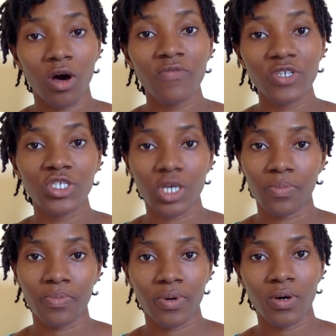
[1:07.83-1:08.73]

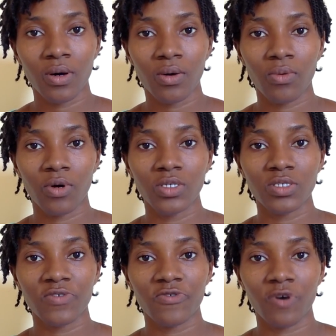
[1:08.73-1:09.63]
shape
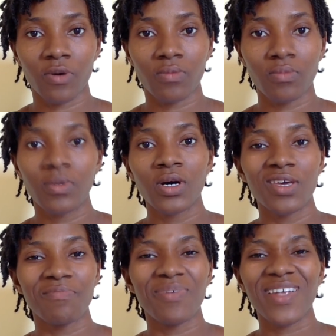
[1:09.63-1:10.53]
was from
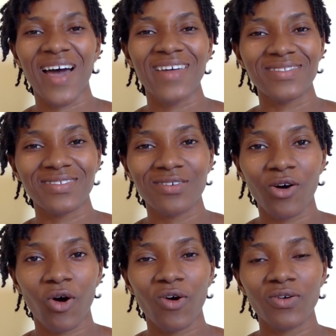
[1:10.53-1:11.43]
a plant
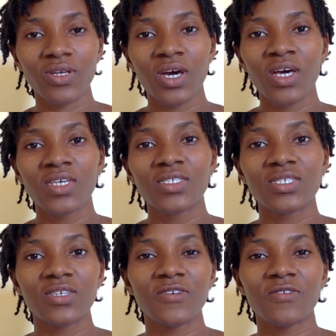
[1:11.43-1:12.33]
called
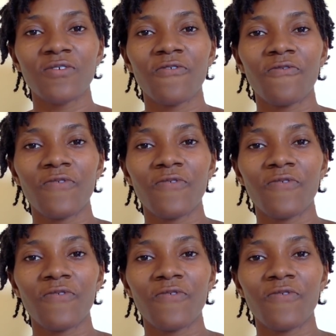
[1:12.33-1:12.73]
silphium,